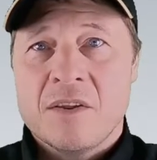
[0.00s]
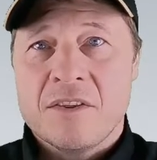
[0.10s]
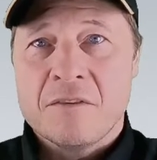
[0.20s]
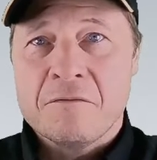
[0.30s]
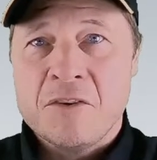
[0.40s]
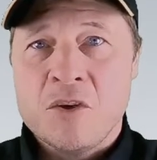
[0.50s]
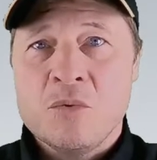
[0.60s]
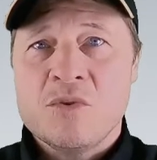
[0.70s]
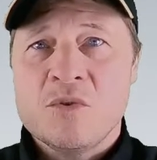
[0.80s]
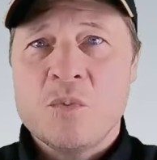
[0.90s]
the
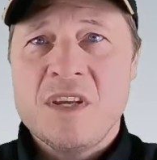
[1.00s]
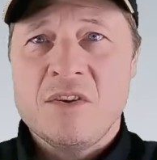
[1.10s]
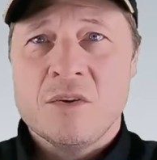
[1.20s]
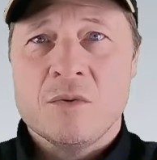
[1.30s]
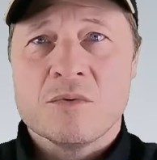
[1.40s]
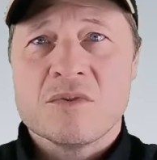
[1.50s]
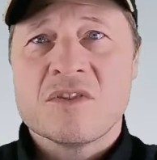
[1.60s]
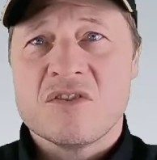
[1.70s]
views we use to